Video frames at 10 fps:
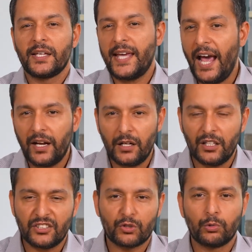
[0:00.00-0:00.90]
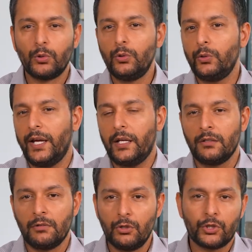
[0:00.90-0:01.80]
Canada's screwed
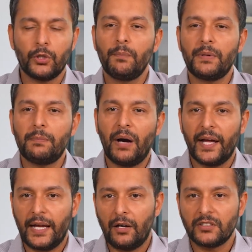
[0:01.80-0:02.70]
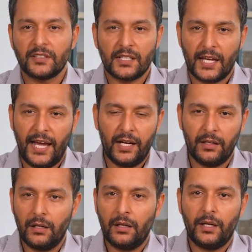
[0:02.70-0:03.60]
and you shouldn't be buying houses in
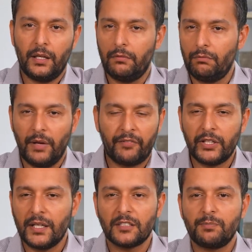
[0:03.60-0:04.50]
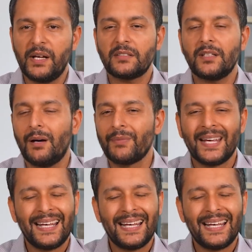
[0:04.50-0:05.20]
Canada and everything is messed up.